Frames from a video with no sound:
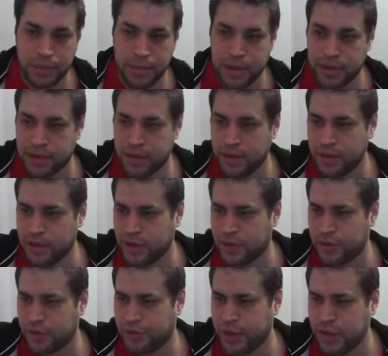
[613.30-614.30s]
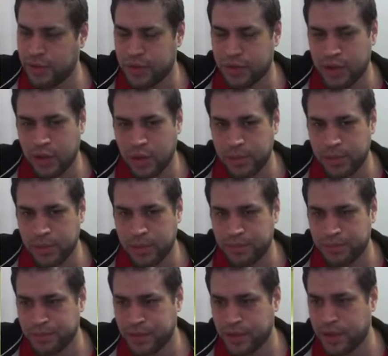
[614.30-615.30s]
part. These are 5 star weapon
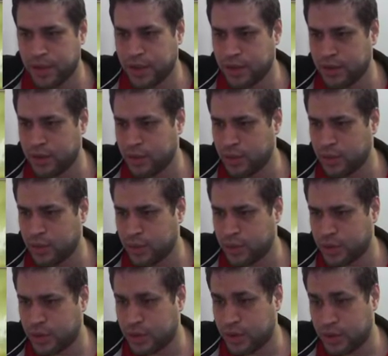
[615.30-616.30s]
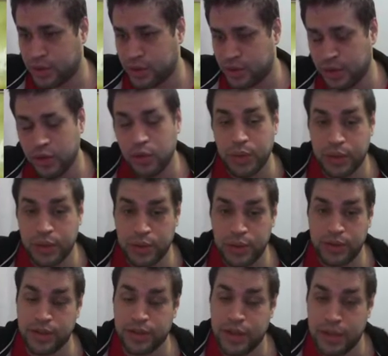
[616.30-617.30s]
and you deal
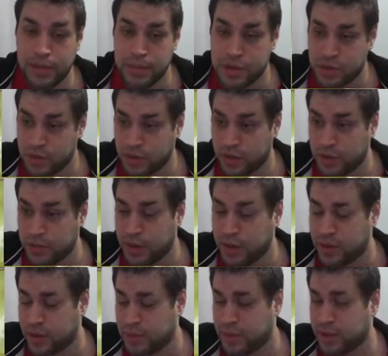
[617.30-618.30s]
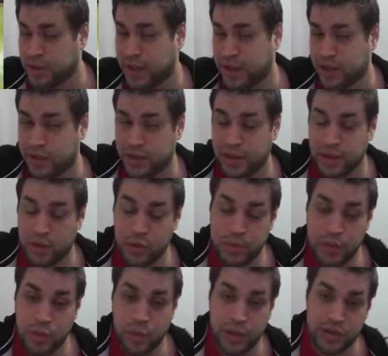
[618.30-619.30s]
increasing damage to these beasts, but like I said, you'll
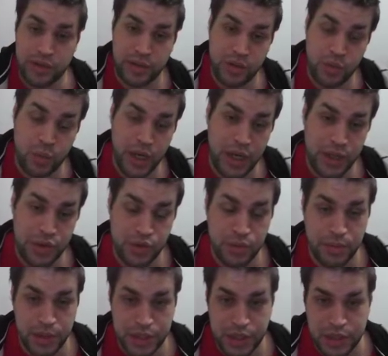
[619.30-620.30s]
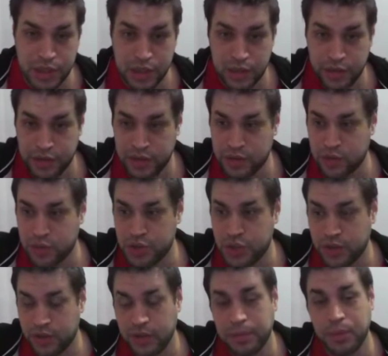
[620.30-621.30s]
be wasting way too much currency to
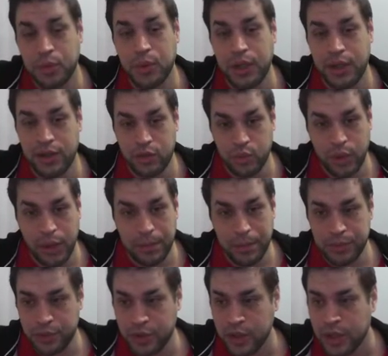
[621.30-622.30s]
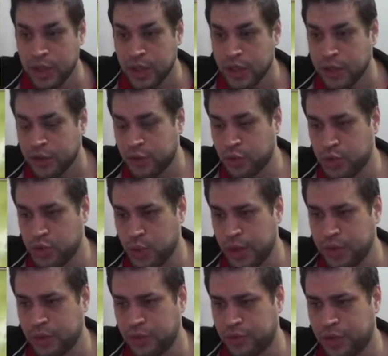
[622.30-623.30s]
just upgrade these weapons. So
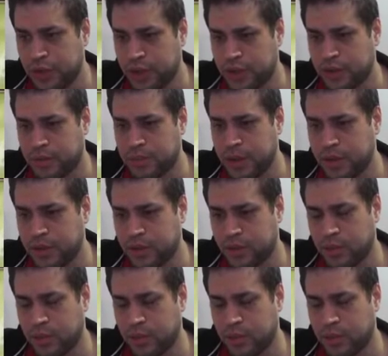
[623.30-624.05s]
try to defeat this piece